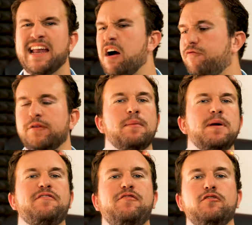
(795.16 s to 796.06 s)
And now from the
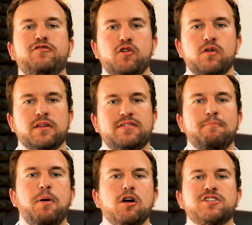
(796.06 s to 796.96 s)
midfield forward, the
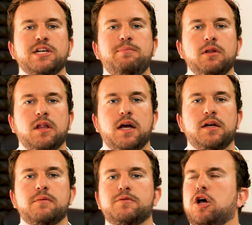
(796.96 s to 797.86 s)
possible
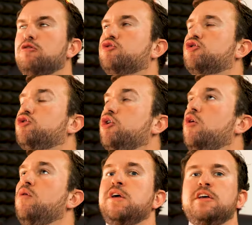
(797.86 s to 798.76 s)
lineups
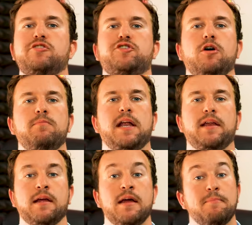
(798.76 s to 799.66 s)
are so
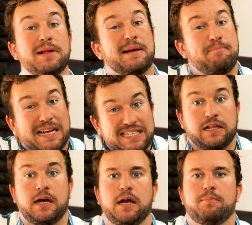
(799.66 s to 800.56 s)
many. But the best
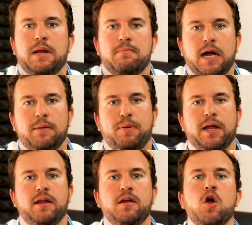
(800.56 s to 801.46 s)
lineup, in my
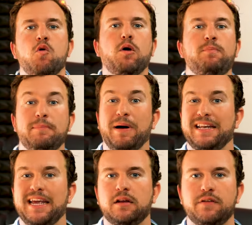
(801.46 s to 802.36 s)
opinion, will be by
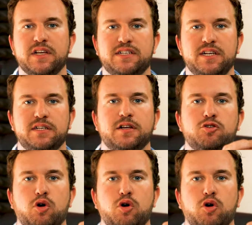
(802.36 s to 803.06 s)
the end of this season,